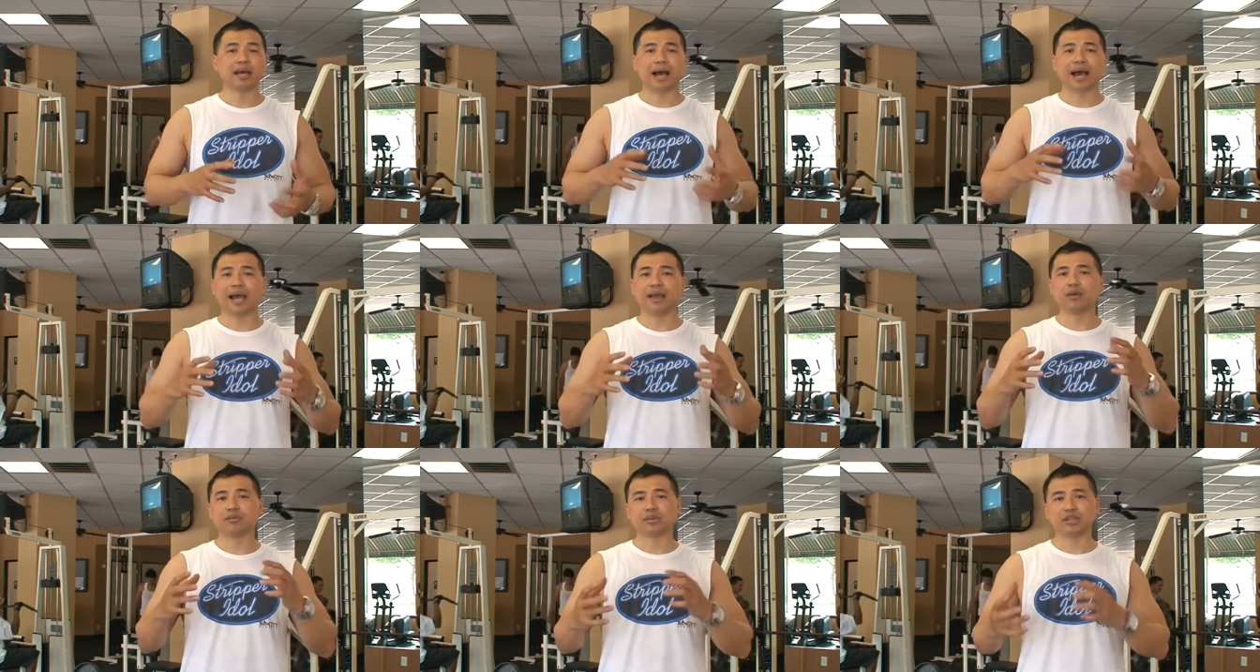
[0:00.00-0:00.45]

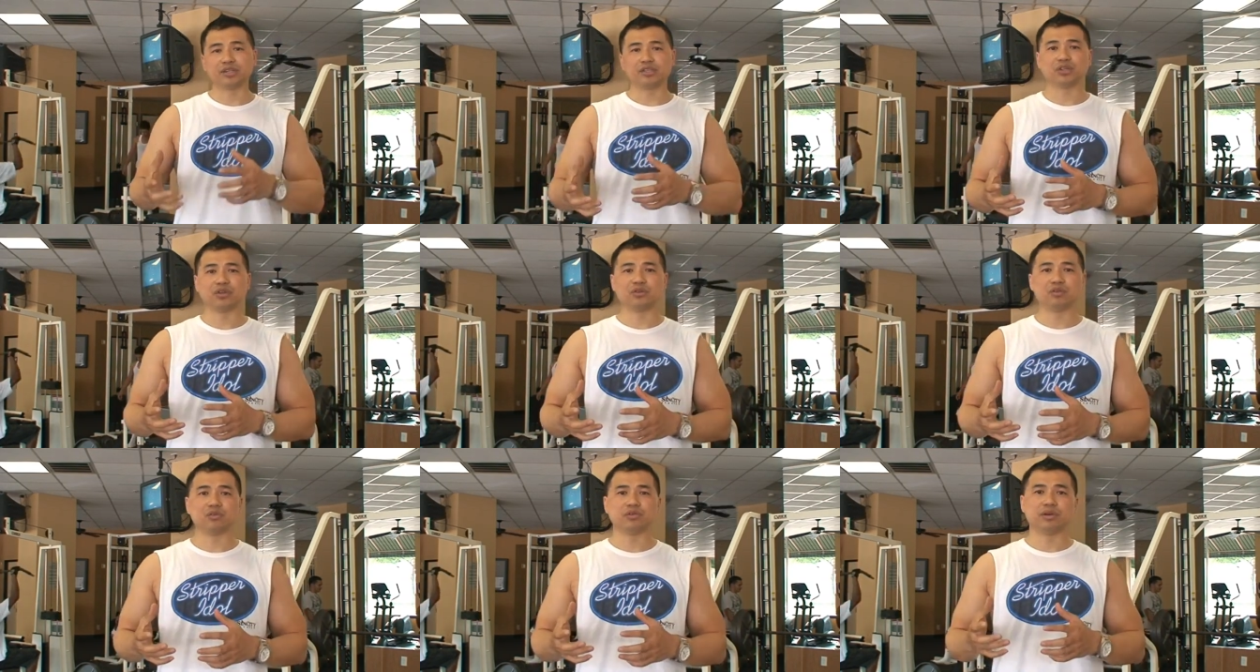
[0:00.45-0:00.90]
I only
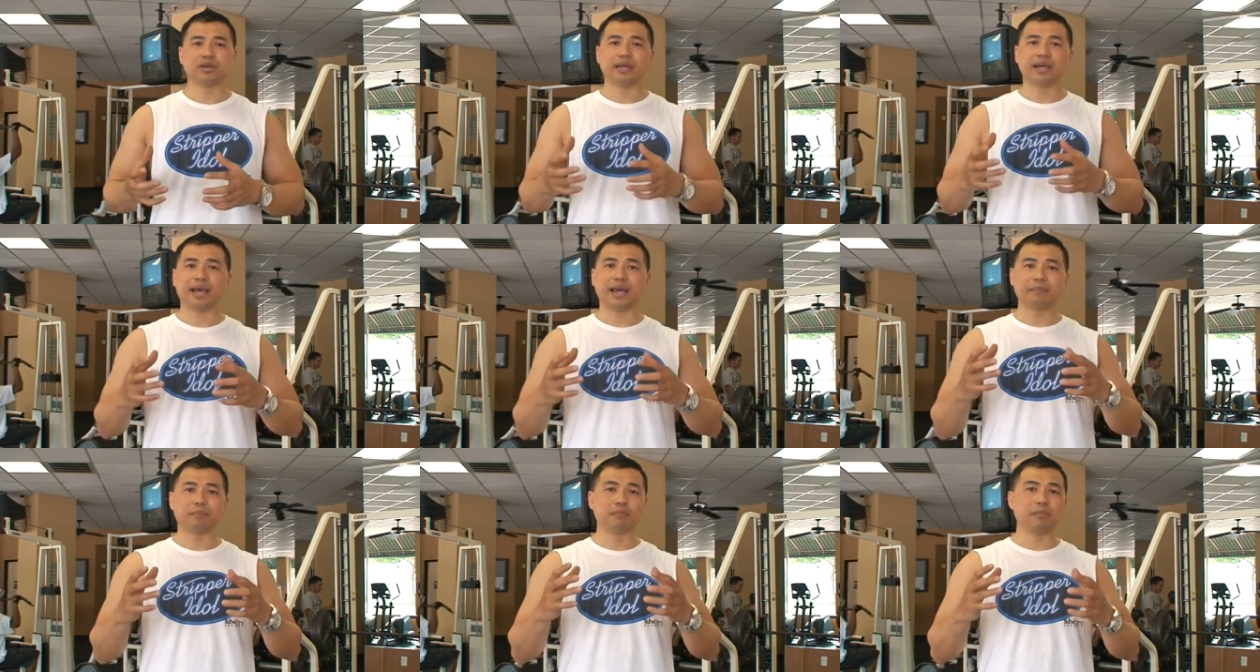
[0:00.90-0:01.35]
do
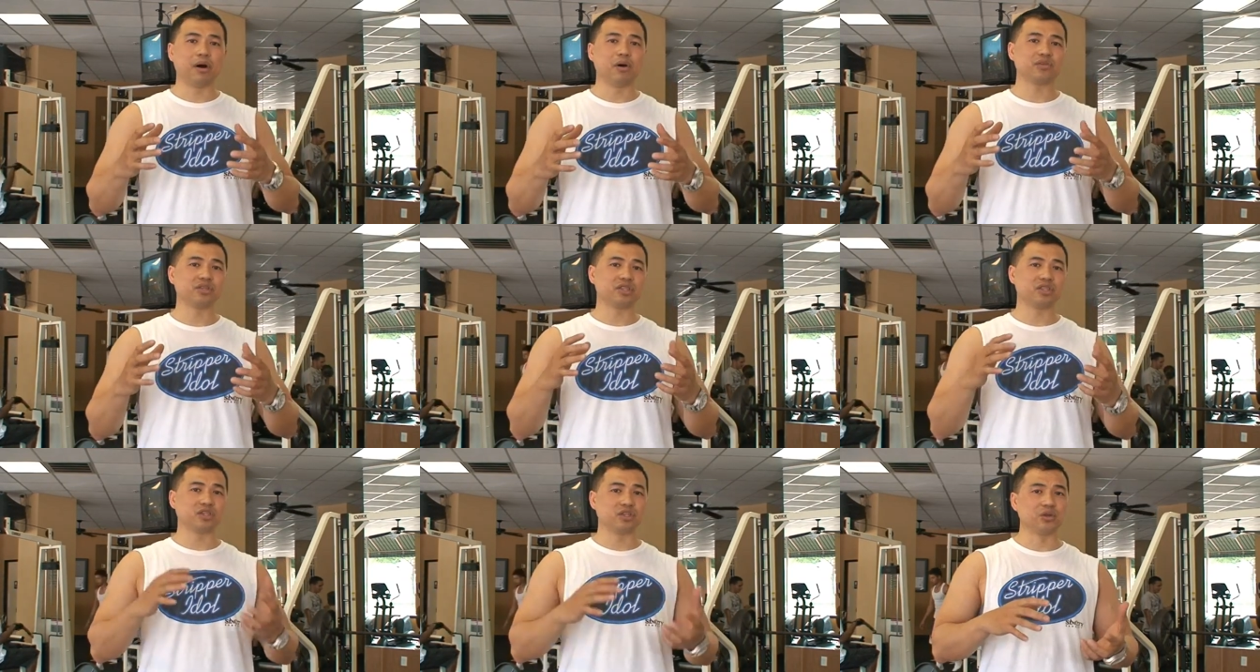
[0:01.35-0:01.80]
at
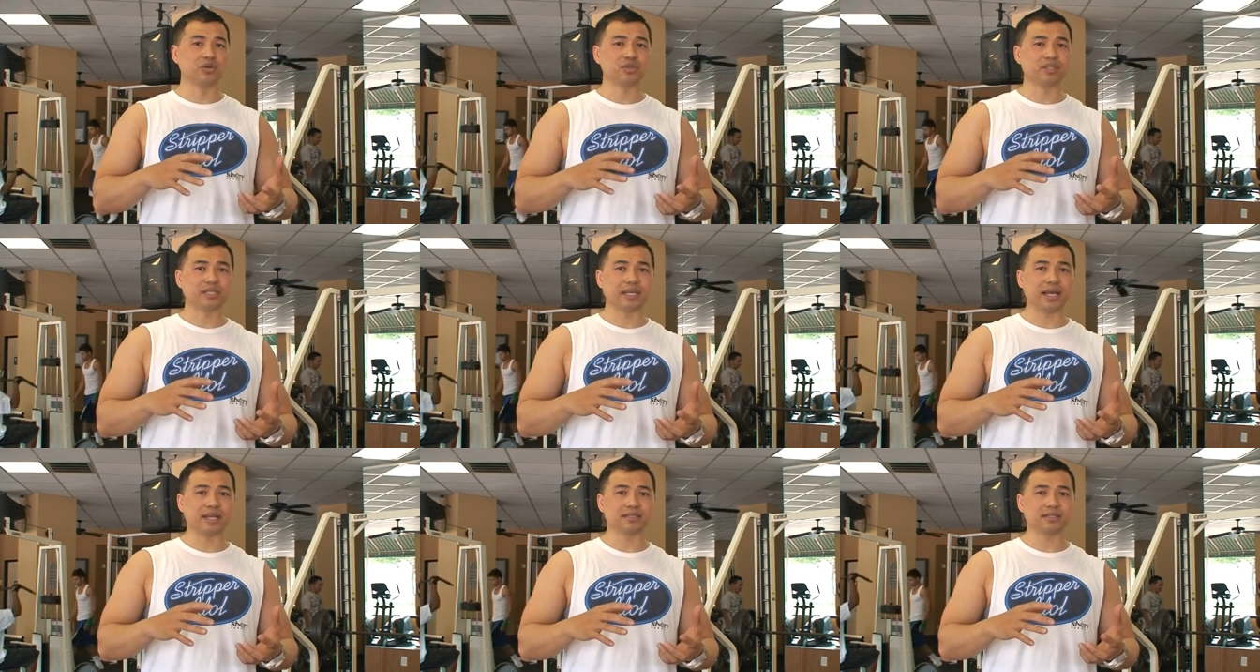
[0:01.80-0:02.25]
most two
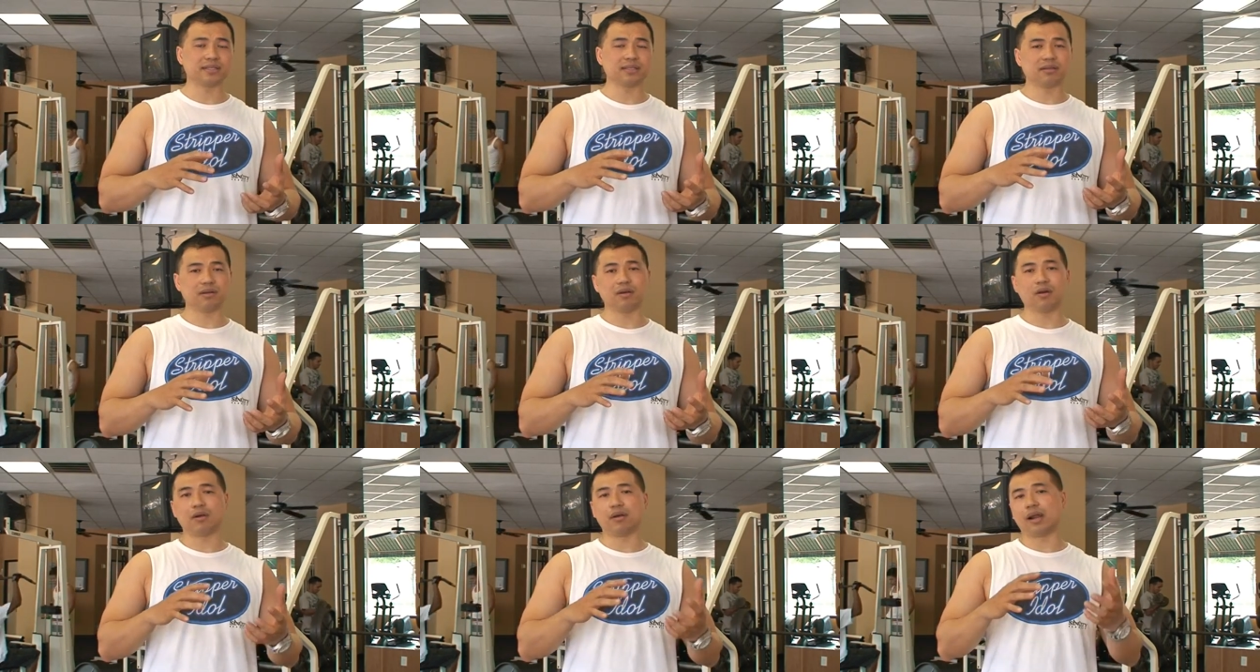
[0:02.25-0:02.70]
sets
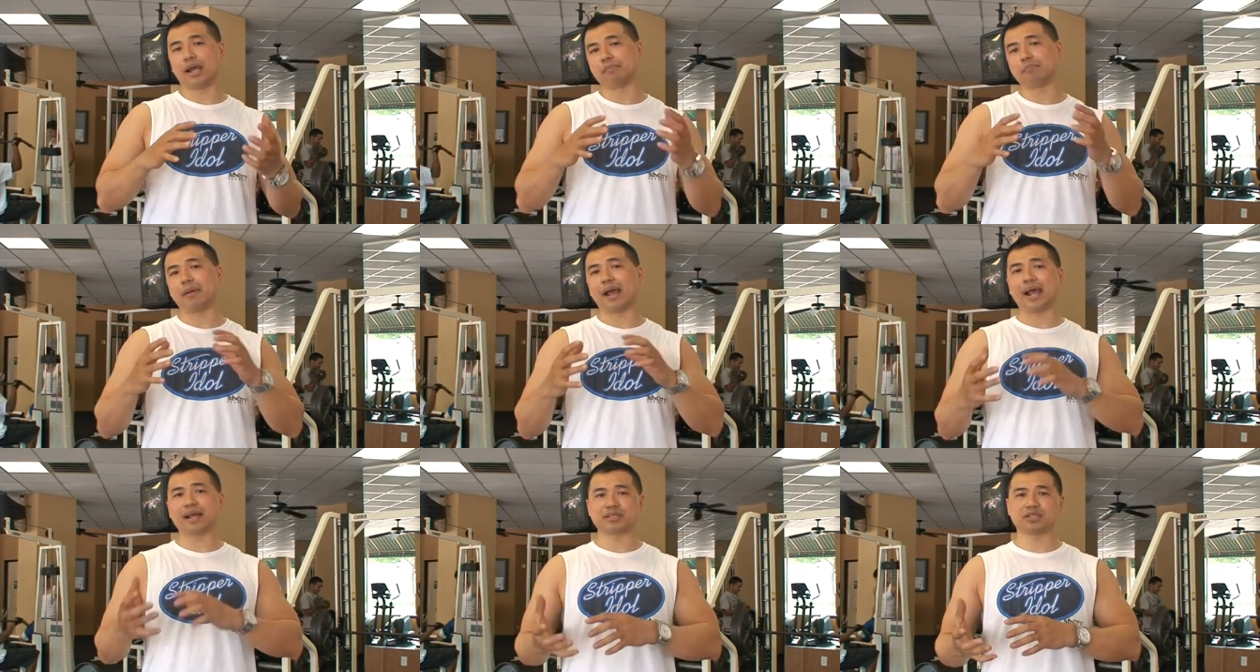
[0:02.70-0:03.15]
or
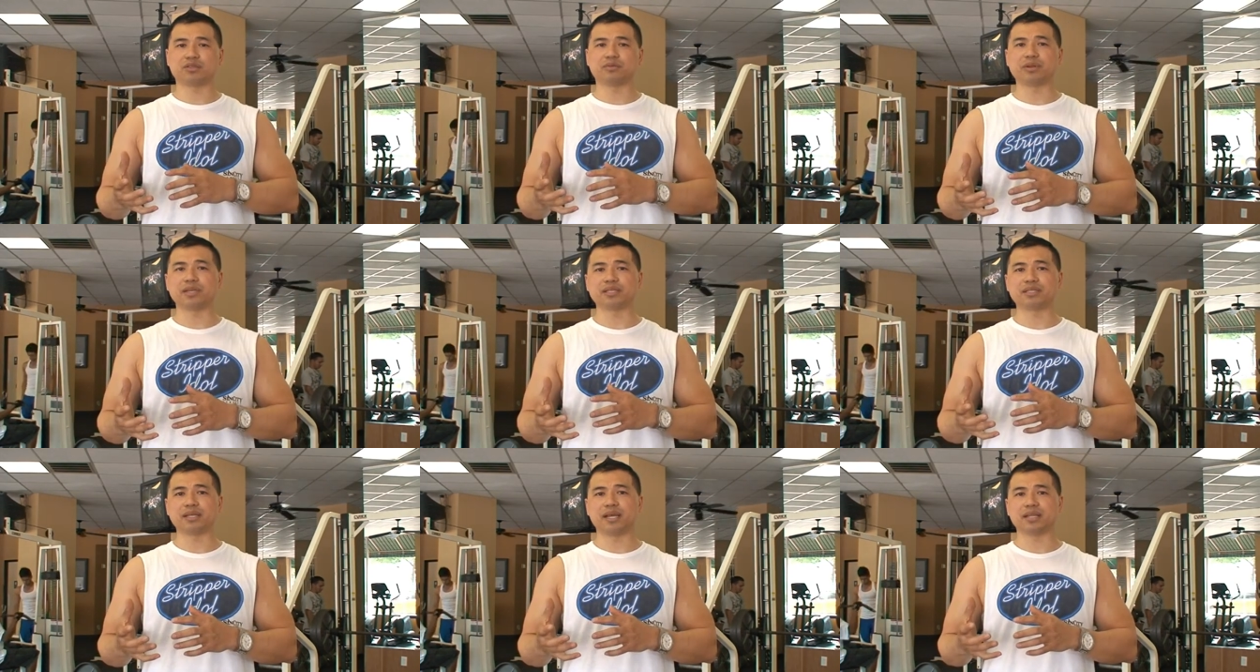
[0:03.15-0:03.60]
at max
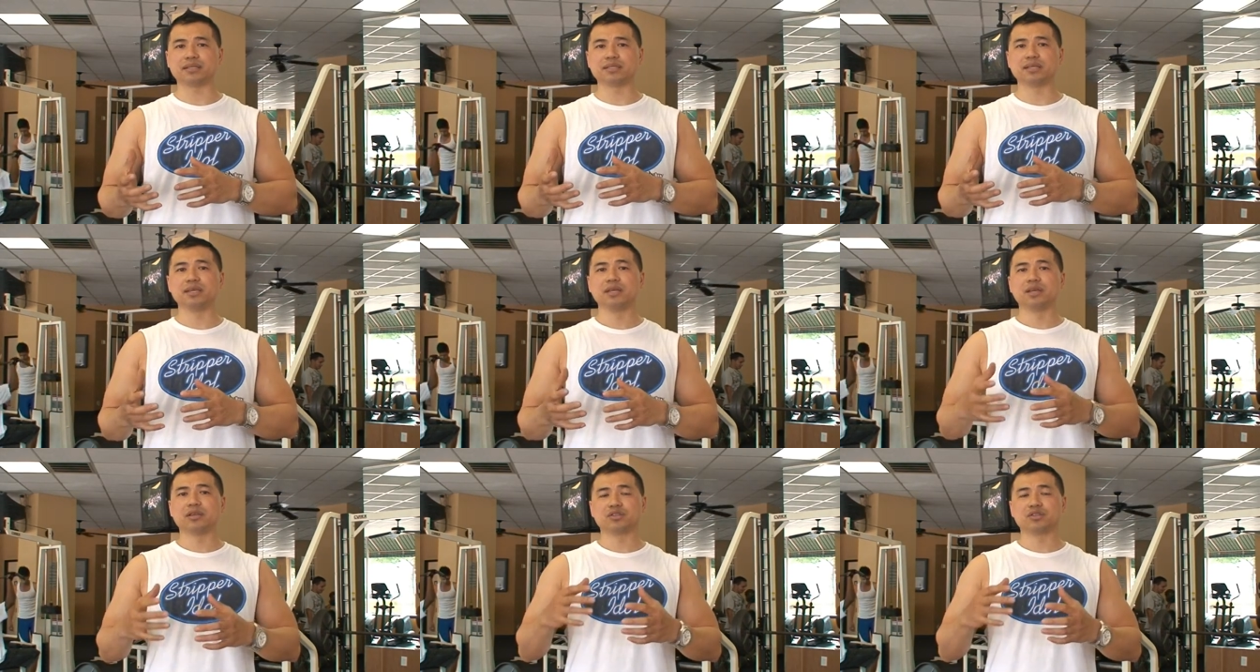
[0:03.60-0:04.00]
three sets.